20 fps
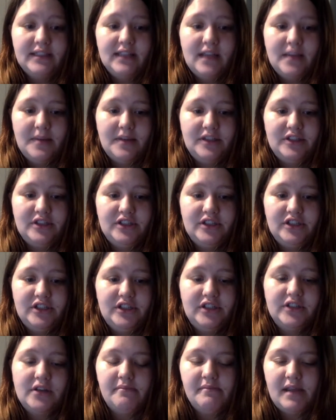the MHC
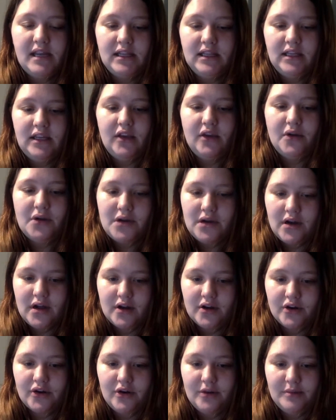genes are mainly encoded
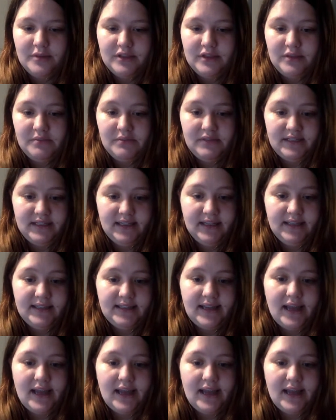onto chromosome 6.